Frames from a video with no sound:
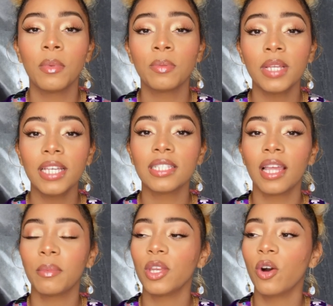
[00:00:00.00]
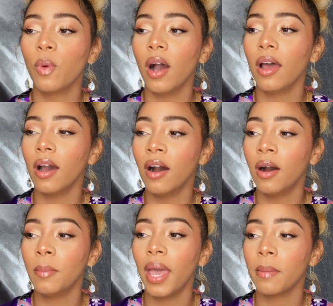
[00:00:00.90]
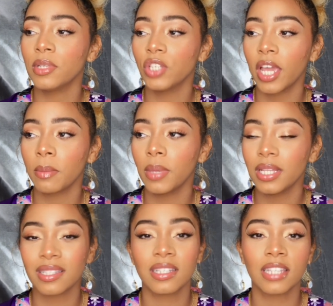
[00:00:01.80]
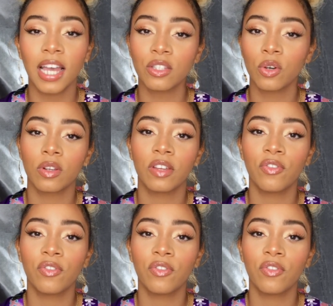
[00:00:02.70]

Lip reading: Please let me know what hamajang means, because I totally